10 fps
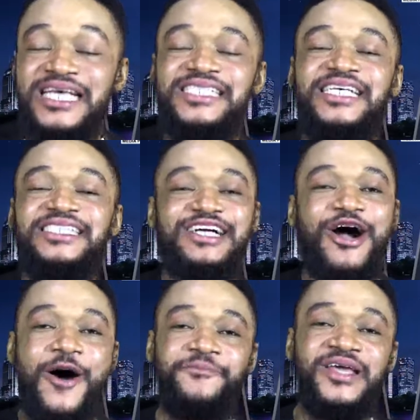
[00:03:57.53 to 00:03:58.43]
Still to
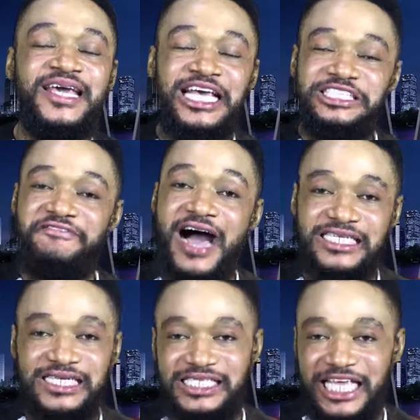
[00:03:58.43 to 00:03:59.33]
come is
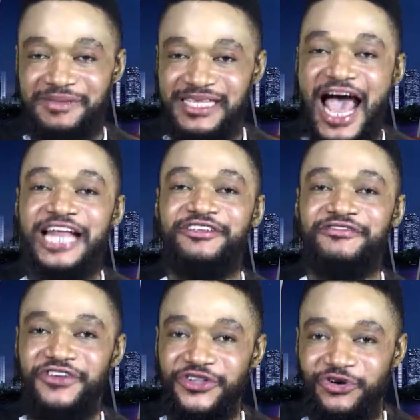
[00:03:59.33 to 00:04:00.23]
fashion tips
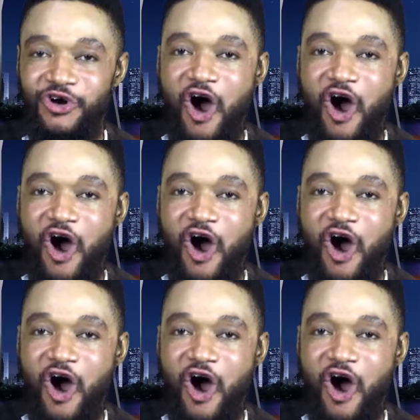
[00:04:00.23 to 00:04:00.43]
and video